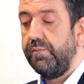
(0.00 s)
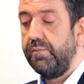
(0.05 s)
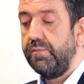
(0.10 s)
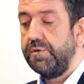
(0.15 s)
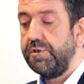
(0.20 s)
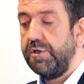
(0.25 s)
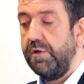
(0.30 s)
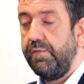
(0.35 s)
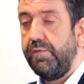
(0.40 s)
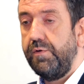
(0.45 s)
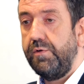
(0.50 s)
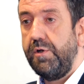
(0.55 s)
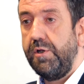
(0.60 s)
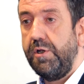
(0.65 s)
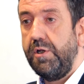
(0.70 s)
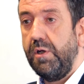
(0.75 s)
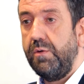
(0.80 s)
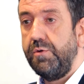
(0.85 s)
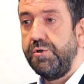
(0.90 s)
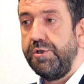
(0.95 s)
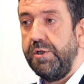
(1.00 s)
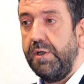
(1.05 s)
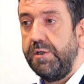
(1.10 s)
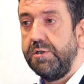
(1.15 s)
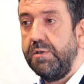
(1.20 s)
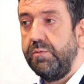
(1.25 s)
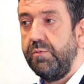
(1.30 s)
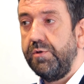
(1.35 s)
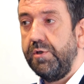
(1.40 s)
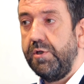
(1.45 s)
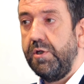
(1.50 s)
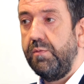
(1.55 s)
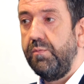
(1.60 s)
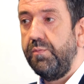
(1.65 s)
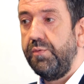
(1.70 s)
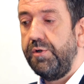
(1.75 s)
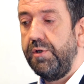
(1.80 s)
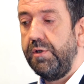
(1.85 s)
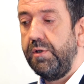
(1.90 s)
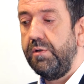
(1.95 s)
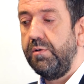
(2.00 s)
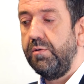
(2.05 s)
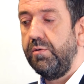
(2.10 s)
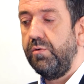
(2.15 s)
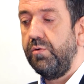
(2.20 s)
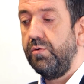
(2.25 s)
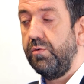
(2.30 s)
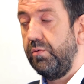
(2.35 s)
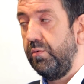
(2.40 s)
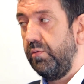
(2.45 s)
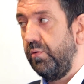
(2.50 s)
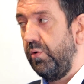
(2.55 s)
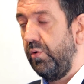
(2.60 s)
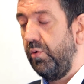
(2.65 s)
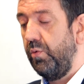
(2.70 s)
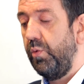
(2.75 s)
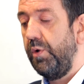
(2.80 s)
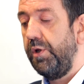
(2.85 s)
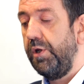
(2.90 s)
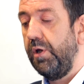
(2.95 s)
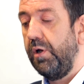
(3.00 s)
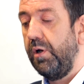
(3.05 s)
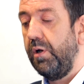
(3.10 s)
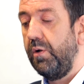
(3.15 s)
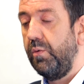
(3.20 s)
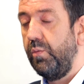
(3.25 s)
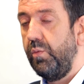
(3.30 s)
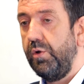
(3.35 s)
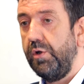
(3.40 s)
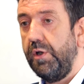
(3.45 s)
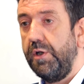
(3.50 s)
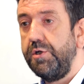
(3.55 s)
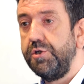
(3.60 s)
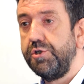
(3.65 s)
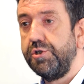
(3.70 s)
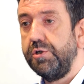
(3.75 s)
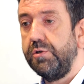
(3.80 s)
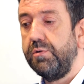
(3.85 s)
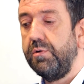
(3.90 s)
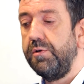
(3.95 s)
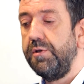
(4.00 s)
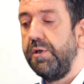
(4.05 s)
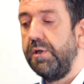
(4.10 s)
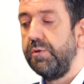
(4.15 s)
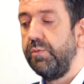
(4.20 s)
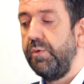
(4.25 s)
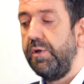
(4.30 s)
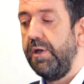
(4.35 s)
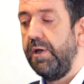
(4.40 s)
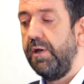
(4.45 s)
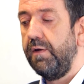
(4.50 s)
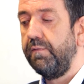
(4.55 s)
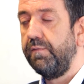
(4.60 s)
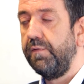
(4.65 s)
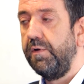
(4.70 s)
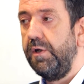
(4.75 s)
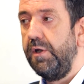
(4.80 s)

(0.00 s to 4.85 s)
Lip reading: So if you're negotiating with a company, or we are, we'll ensure that we have